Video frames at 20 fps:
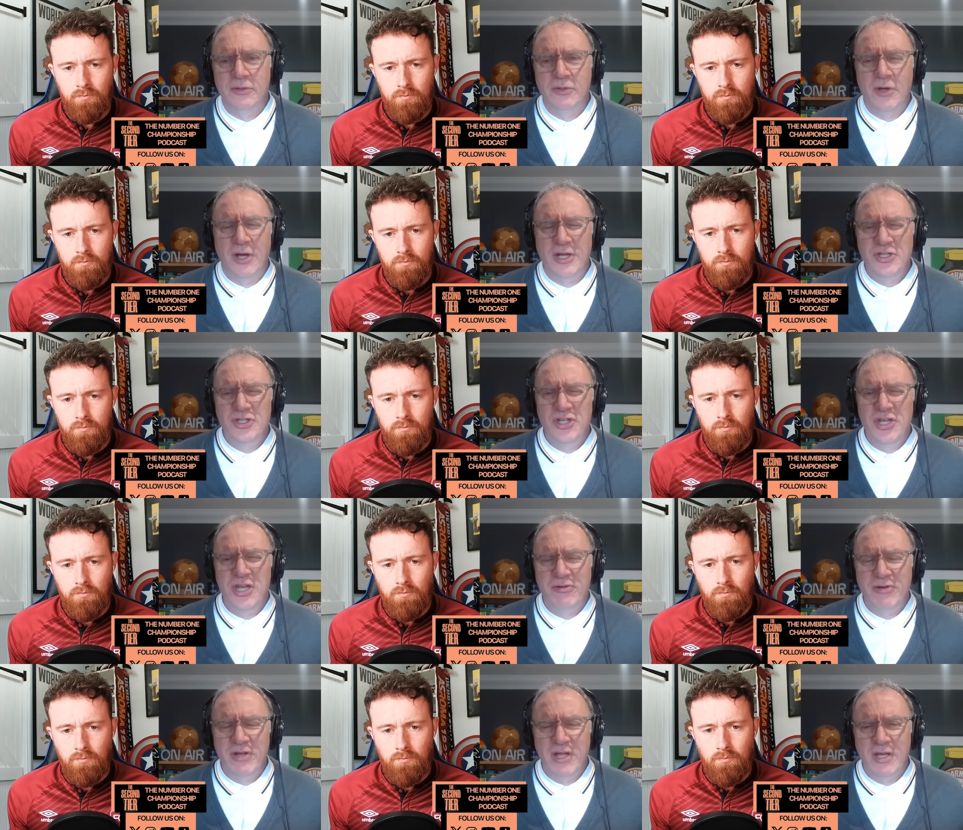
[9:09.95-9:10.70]

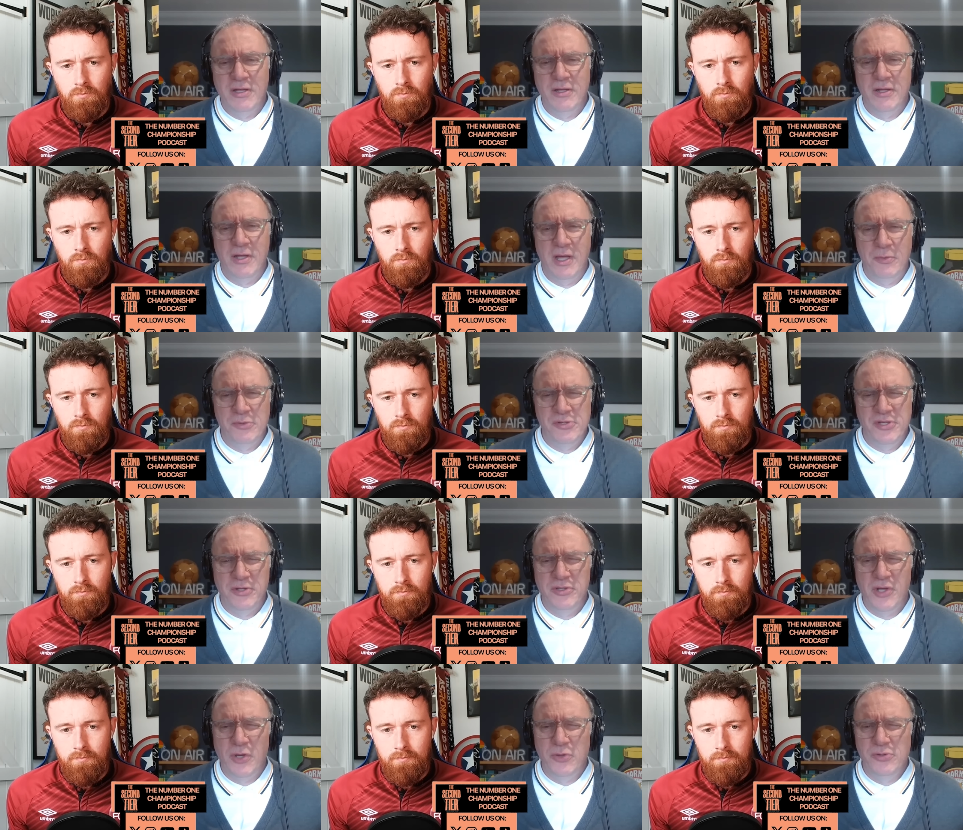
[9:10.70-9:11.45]
Speaker 1: Nigeria. Uh,
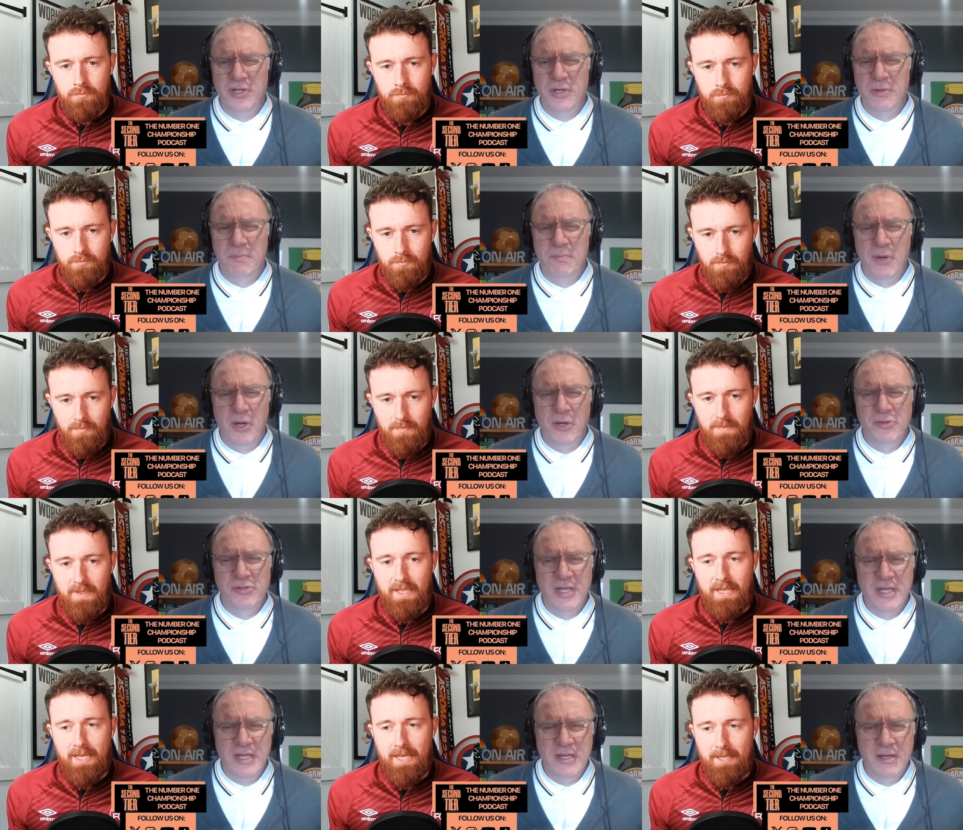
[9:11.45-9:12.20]
was it Dozie and
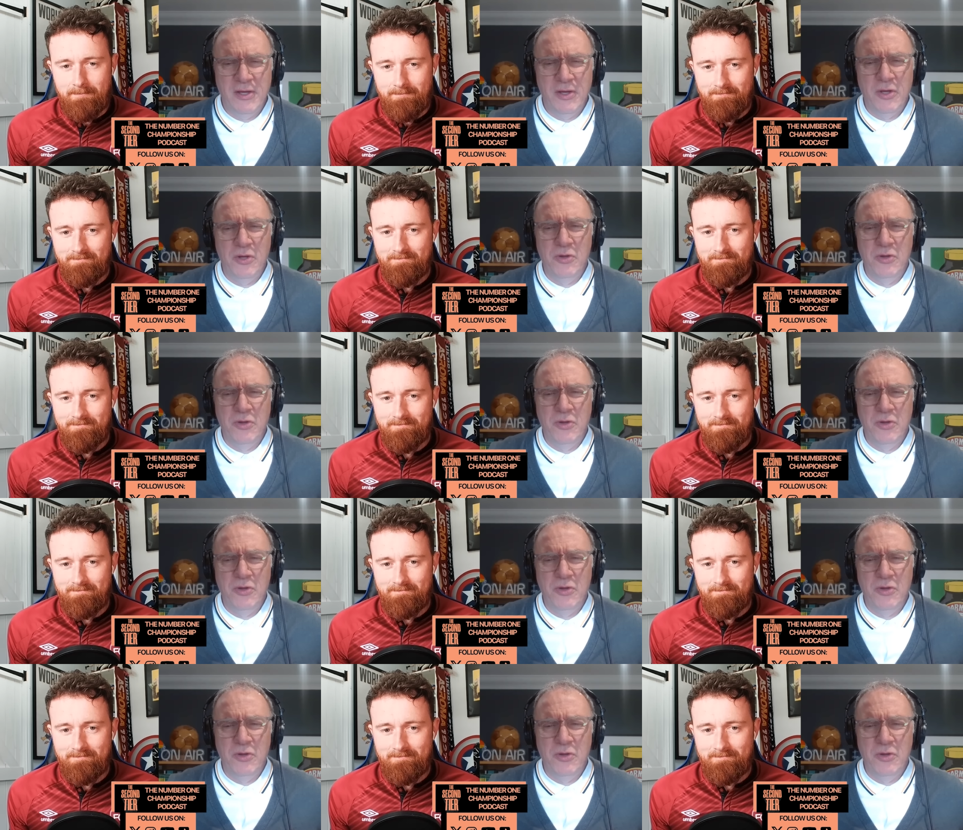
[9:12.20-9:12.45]
Yeah.